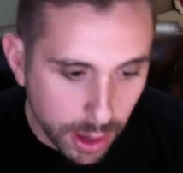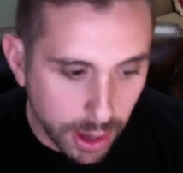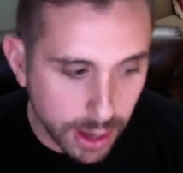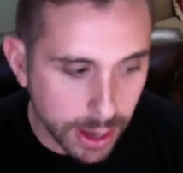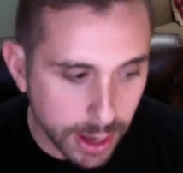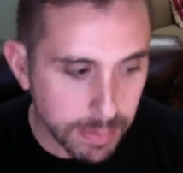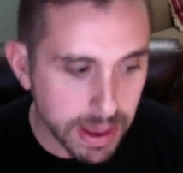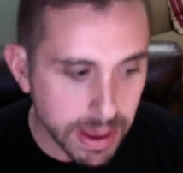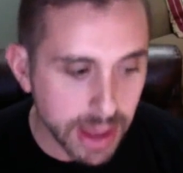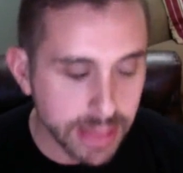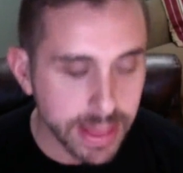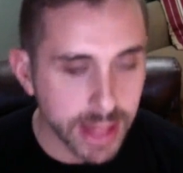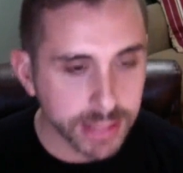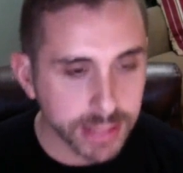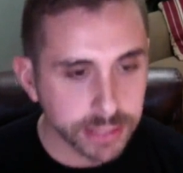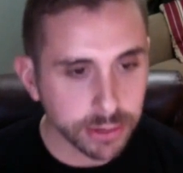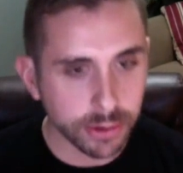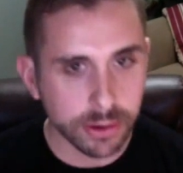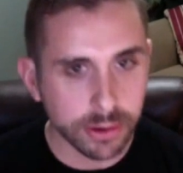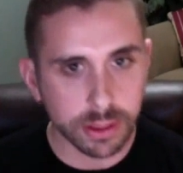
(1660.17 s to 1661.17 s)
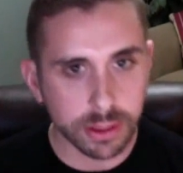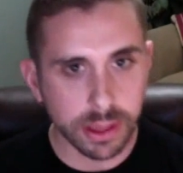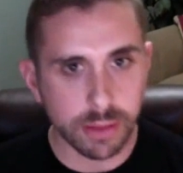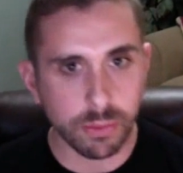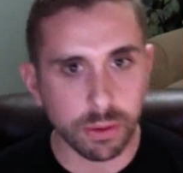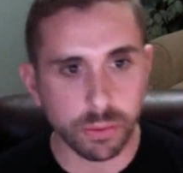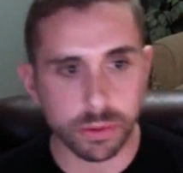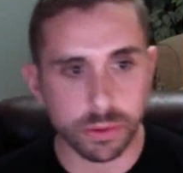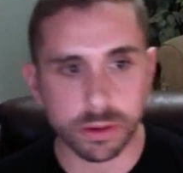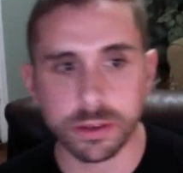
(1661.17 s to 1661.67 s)
And that's currently
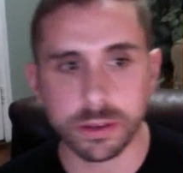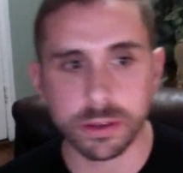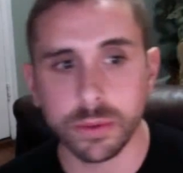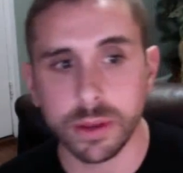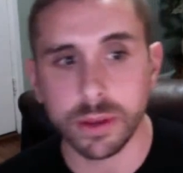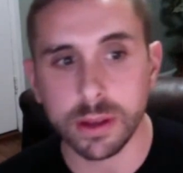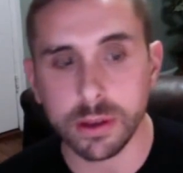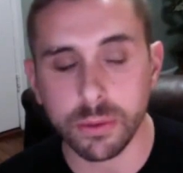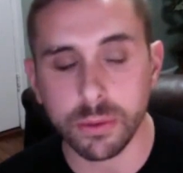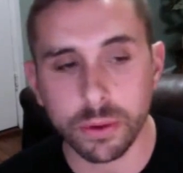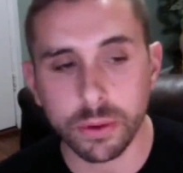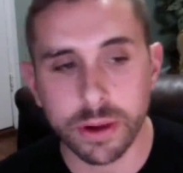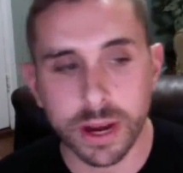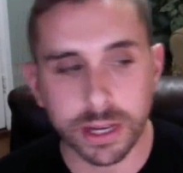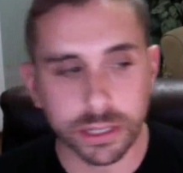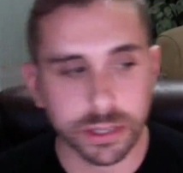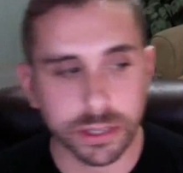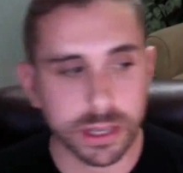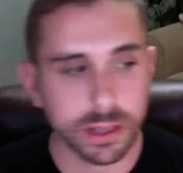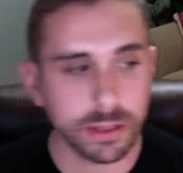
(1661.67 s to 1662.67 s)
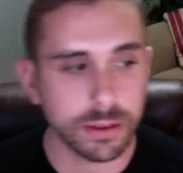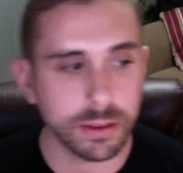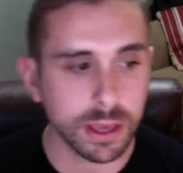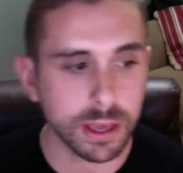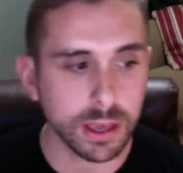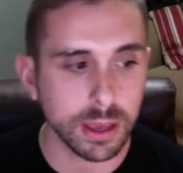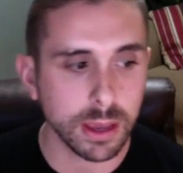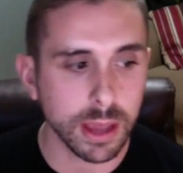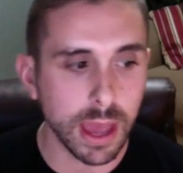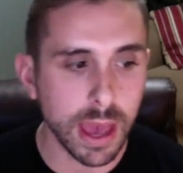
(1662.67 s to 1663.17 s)
what we're doing. We're actually
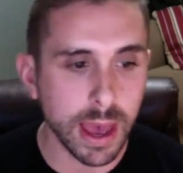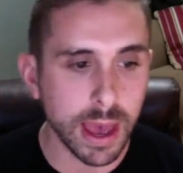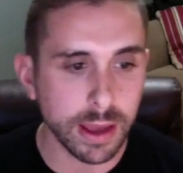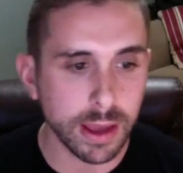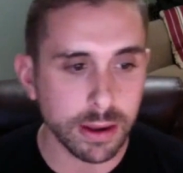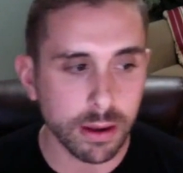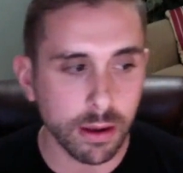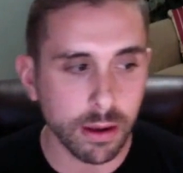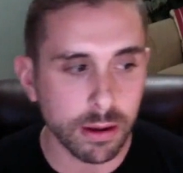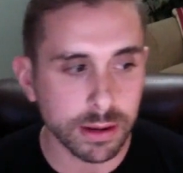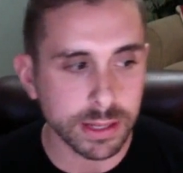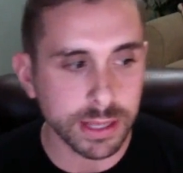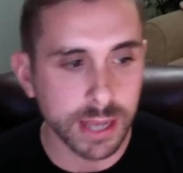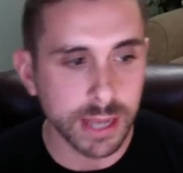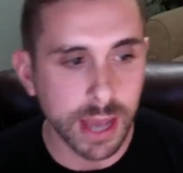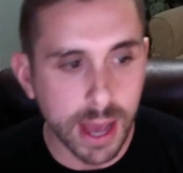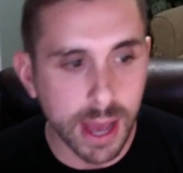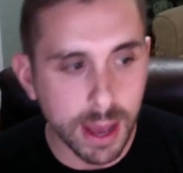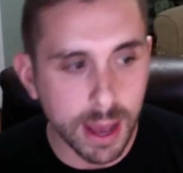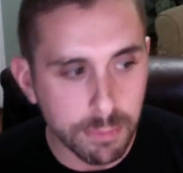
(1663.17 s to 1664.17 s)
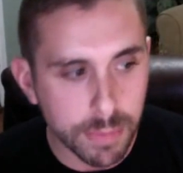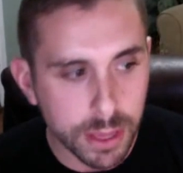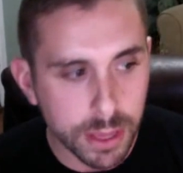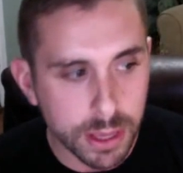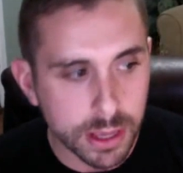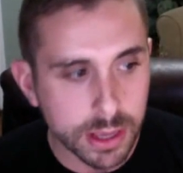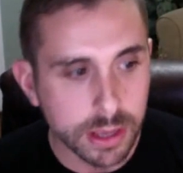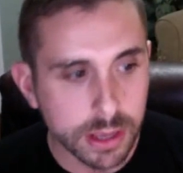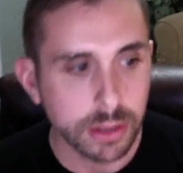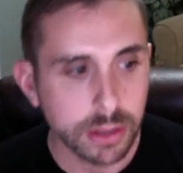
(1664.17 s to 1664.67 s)
looking at our top
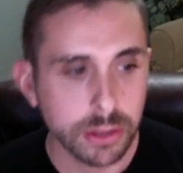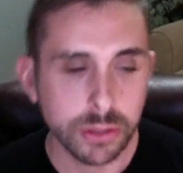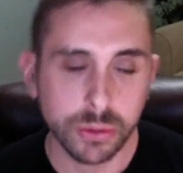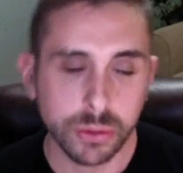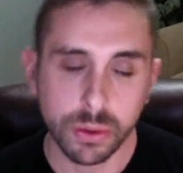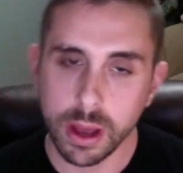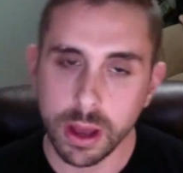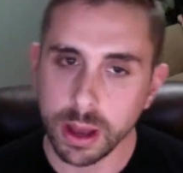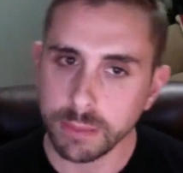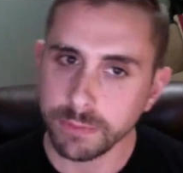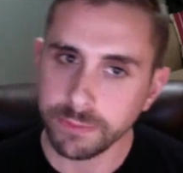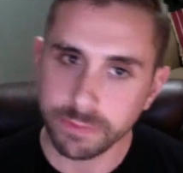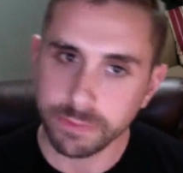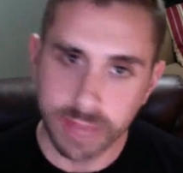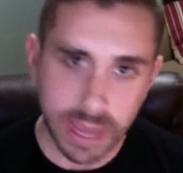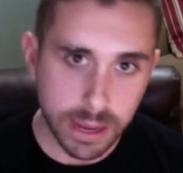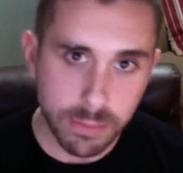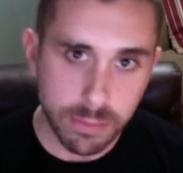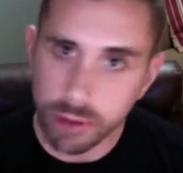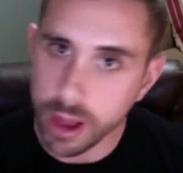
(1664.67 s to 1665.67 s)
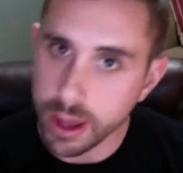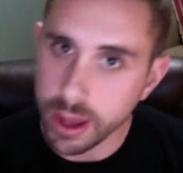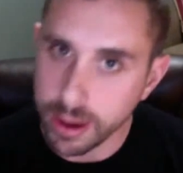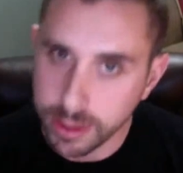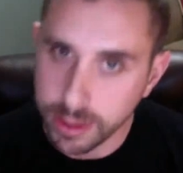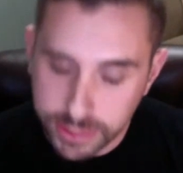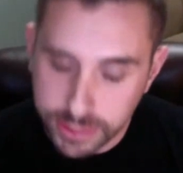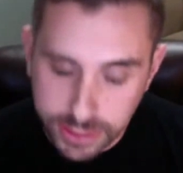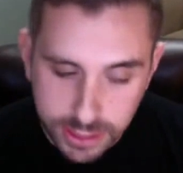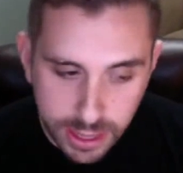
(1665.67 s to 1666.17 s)
10
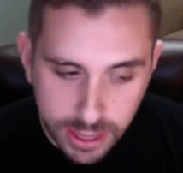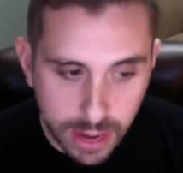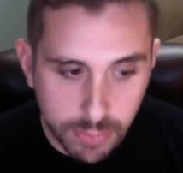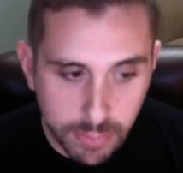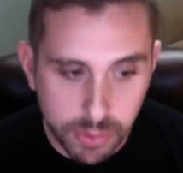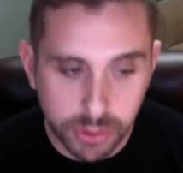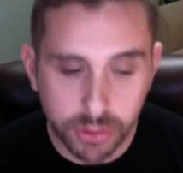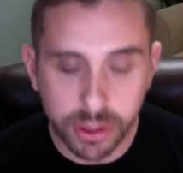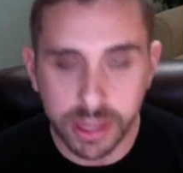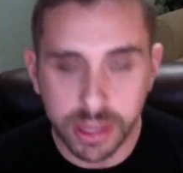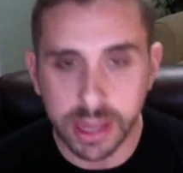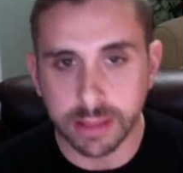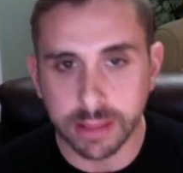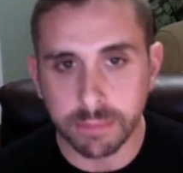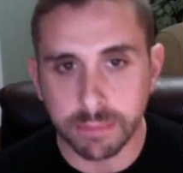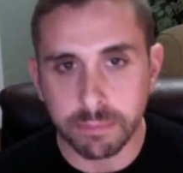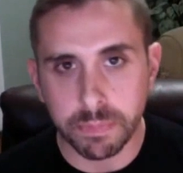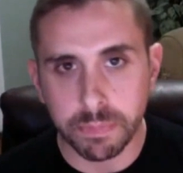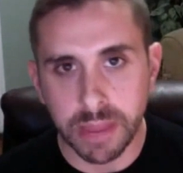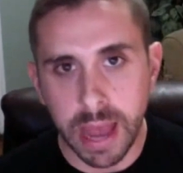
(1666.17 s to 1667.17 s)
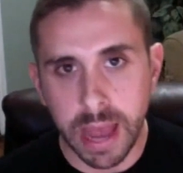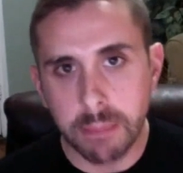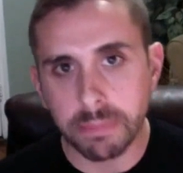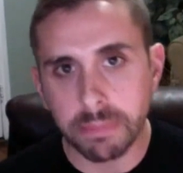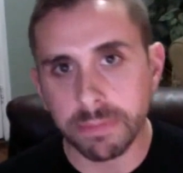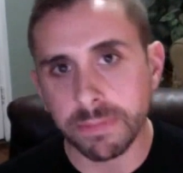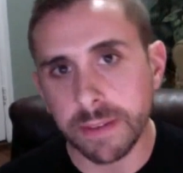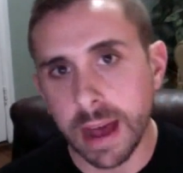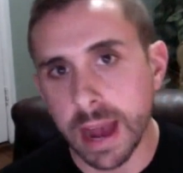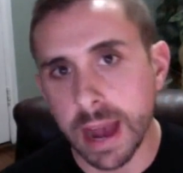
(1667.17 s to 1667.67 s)
products, and we're looking at the
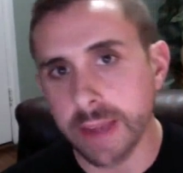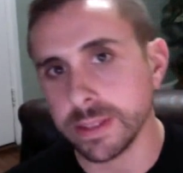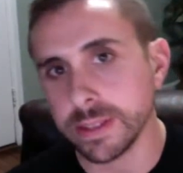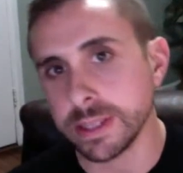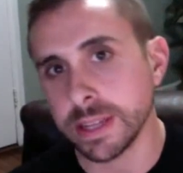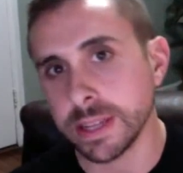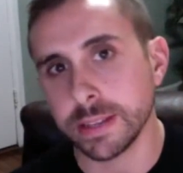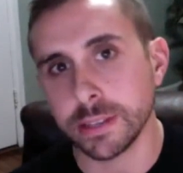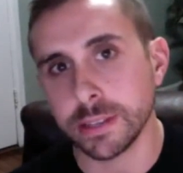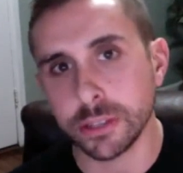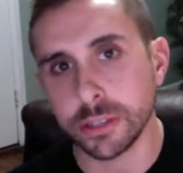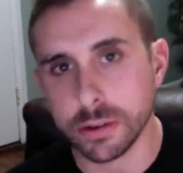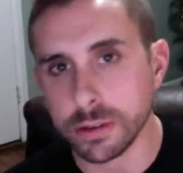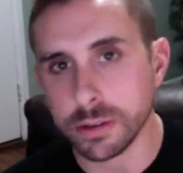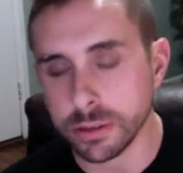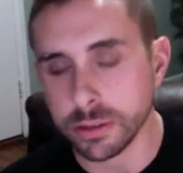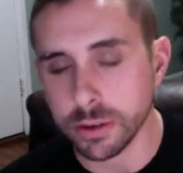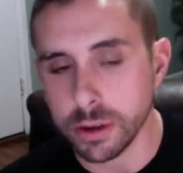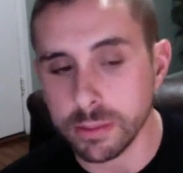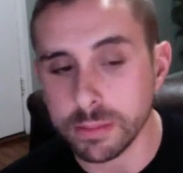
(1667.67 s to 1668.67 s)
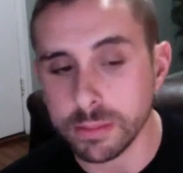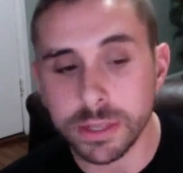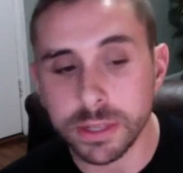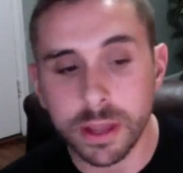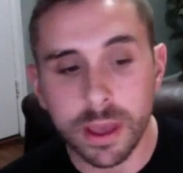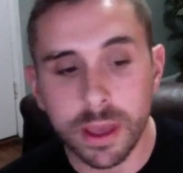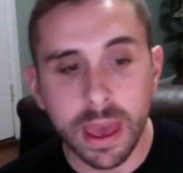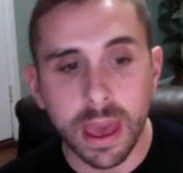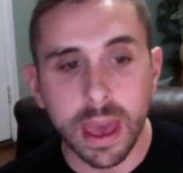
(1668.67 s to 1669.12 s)
top 5 to 10 search terms.